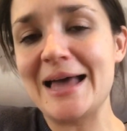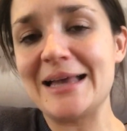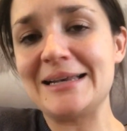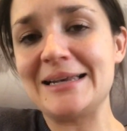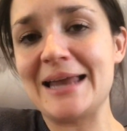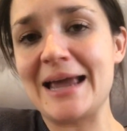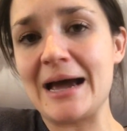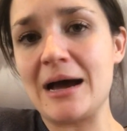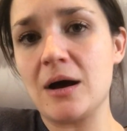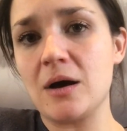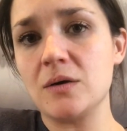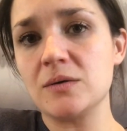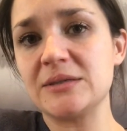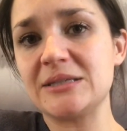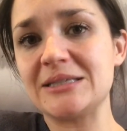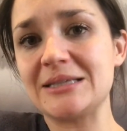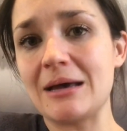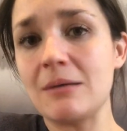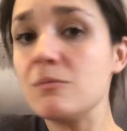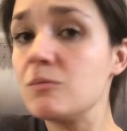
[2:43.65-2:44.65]
Now,
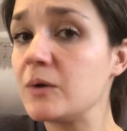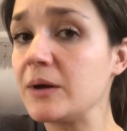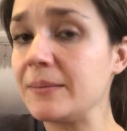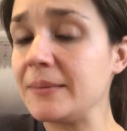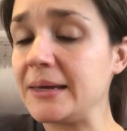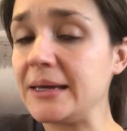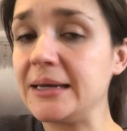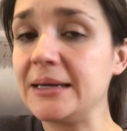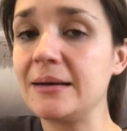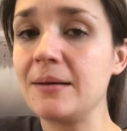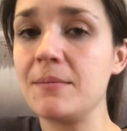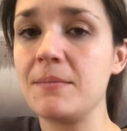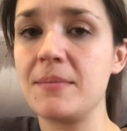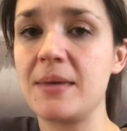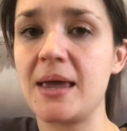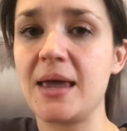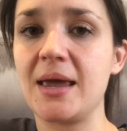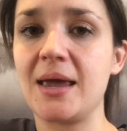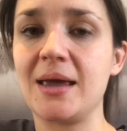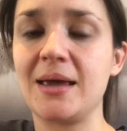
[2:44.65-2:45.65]
some women
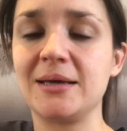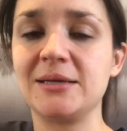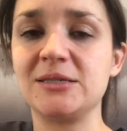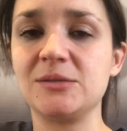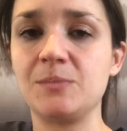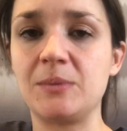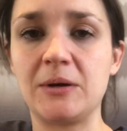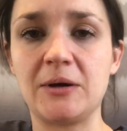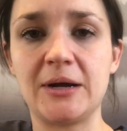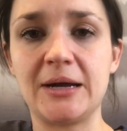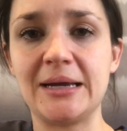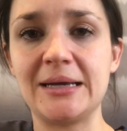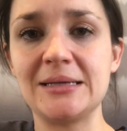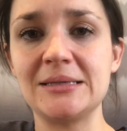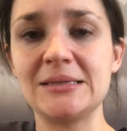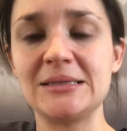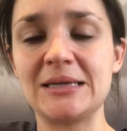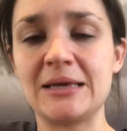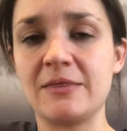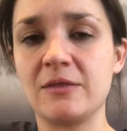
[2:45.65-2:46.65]
may
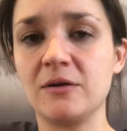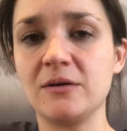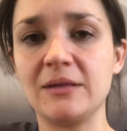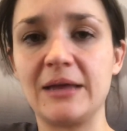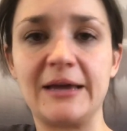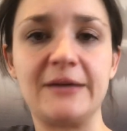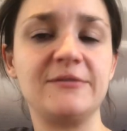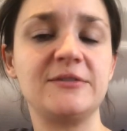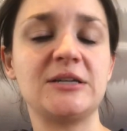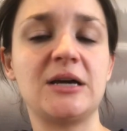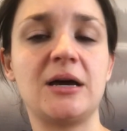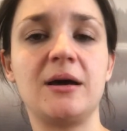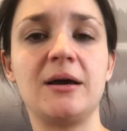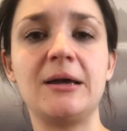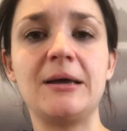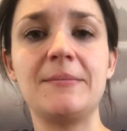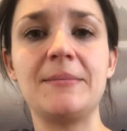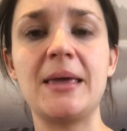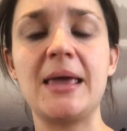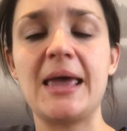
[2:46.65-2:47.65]
experience in their
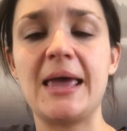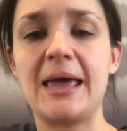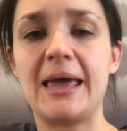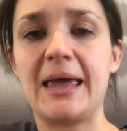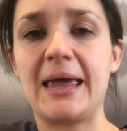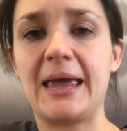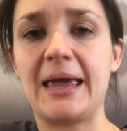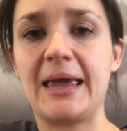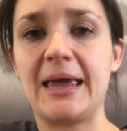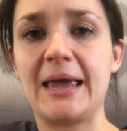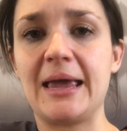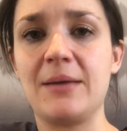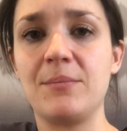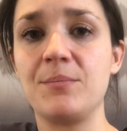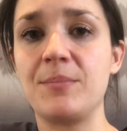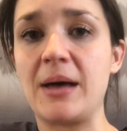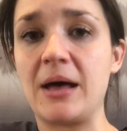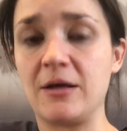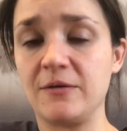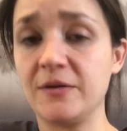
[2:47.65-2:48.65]
lifetime a
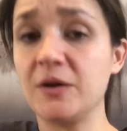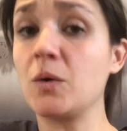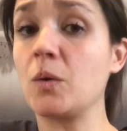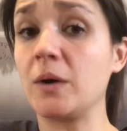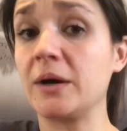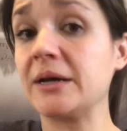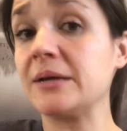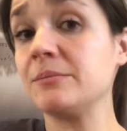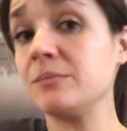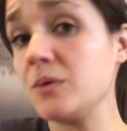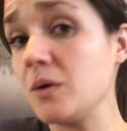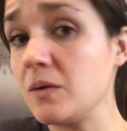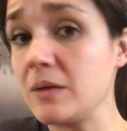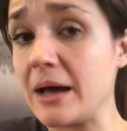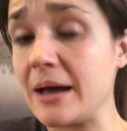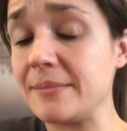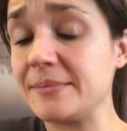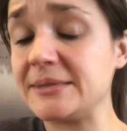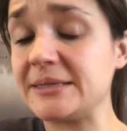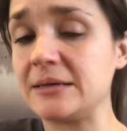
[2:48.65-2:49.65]
pelvic organ
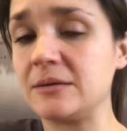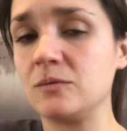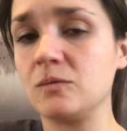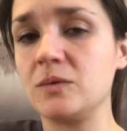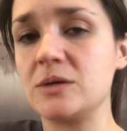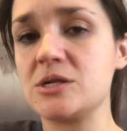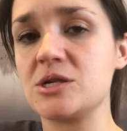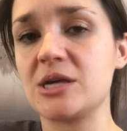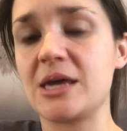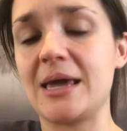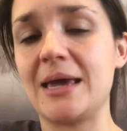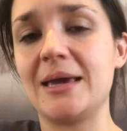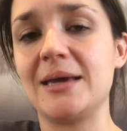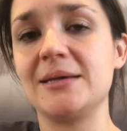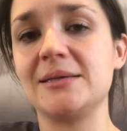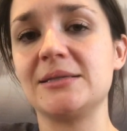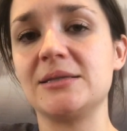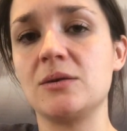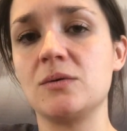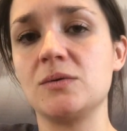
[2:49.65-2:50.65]
prolapse, in which
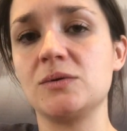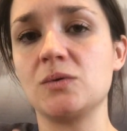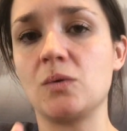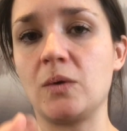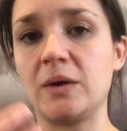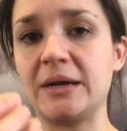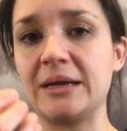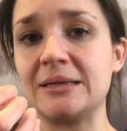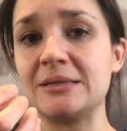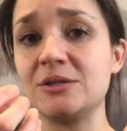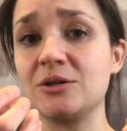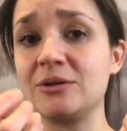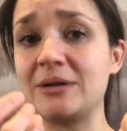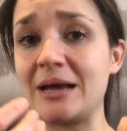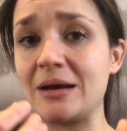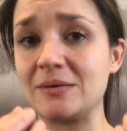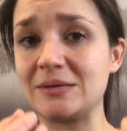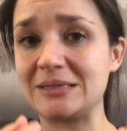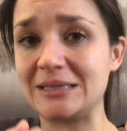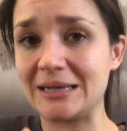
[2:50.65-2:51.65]
case those organs are
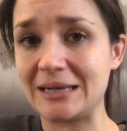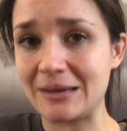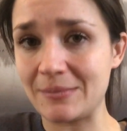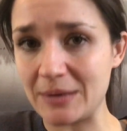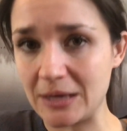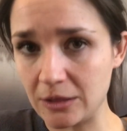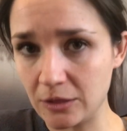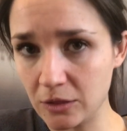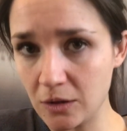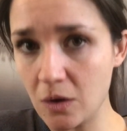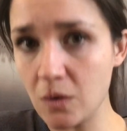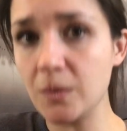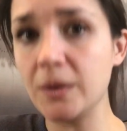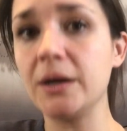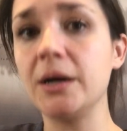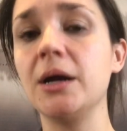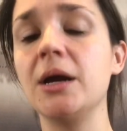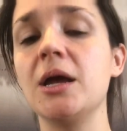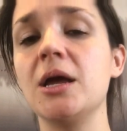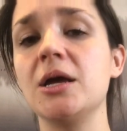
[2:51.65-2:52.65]
now sitting a bit
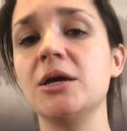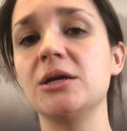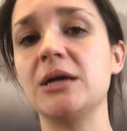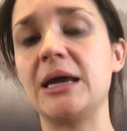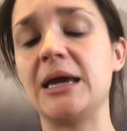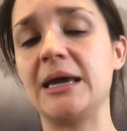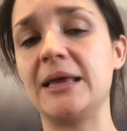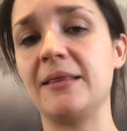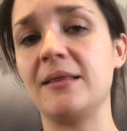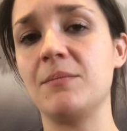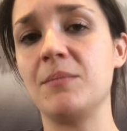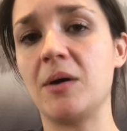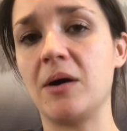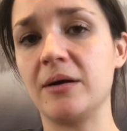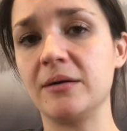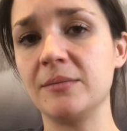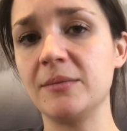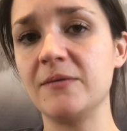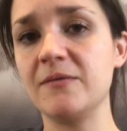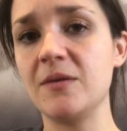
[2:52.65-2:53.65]
lower in the
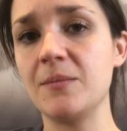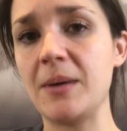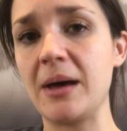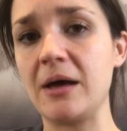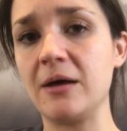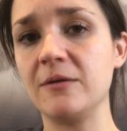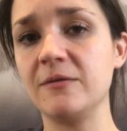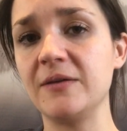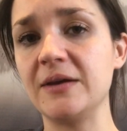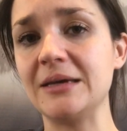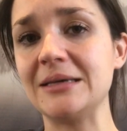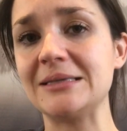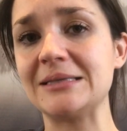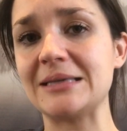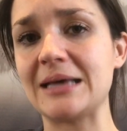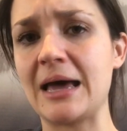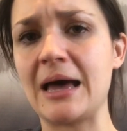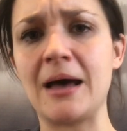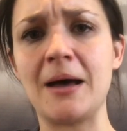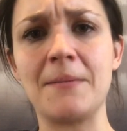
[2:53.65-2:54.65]
bottom of the pelvis,
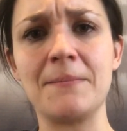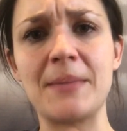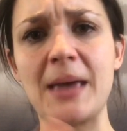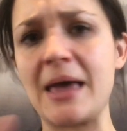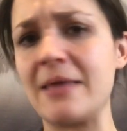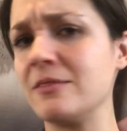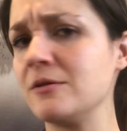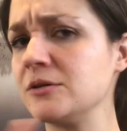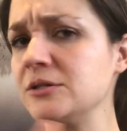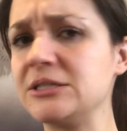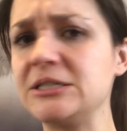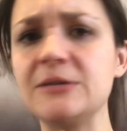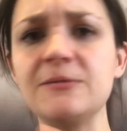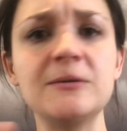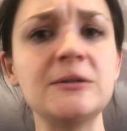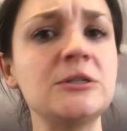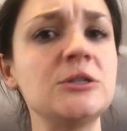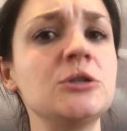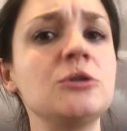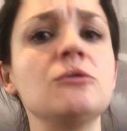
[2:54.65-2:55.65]
and there's
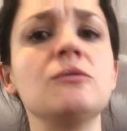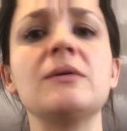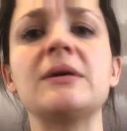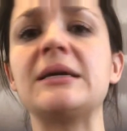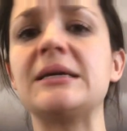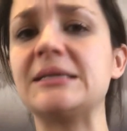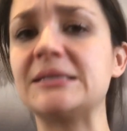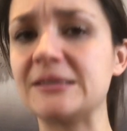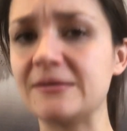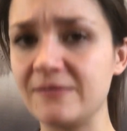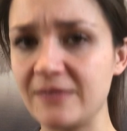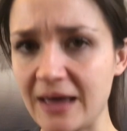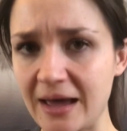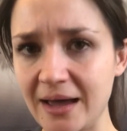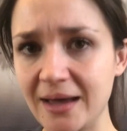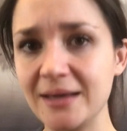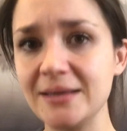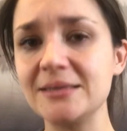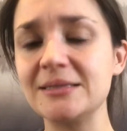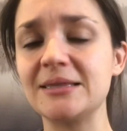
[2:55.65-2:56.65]
different degrees of
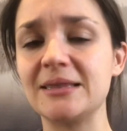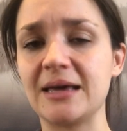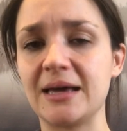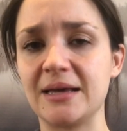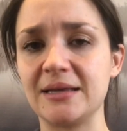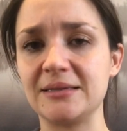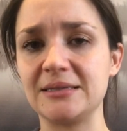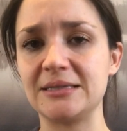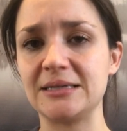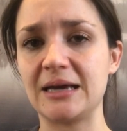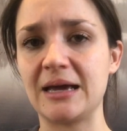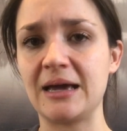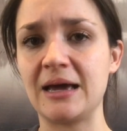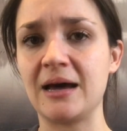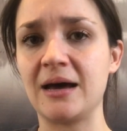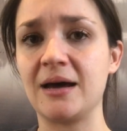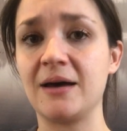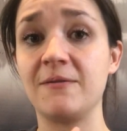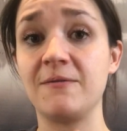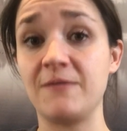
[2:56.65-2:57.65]
that
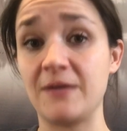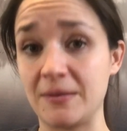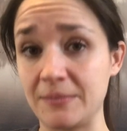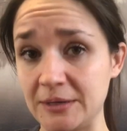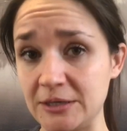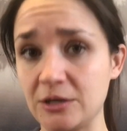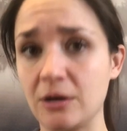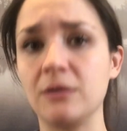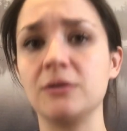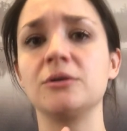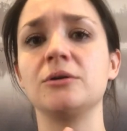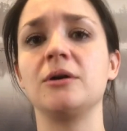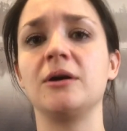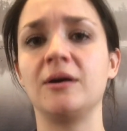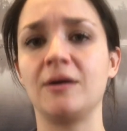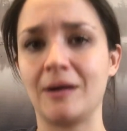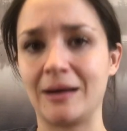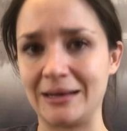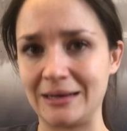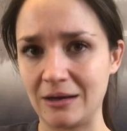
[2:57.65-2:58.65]
a family doctor or
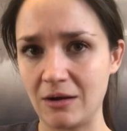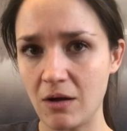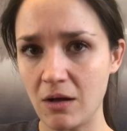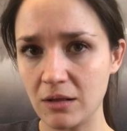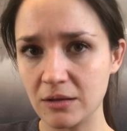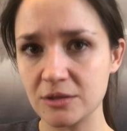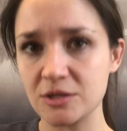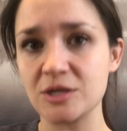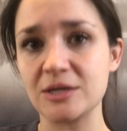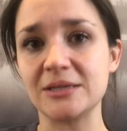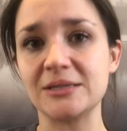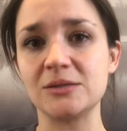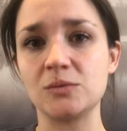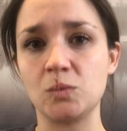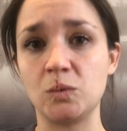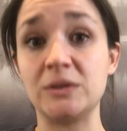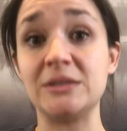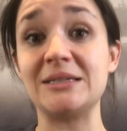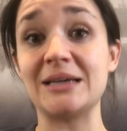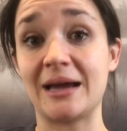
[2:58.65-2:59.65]
gynecologist
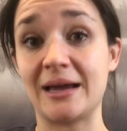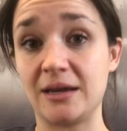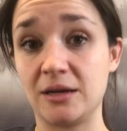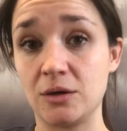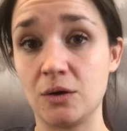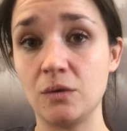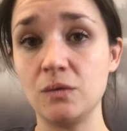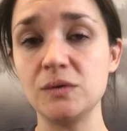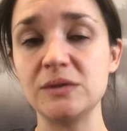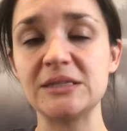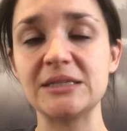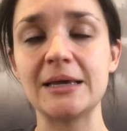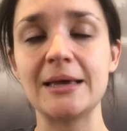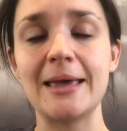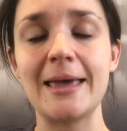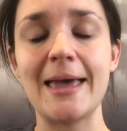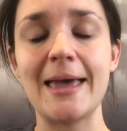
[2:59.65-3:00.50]
would diagnose.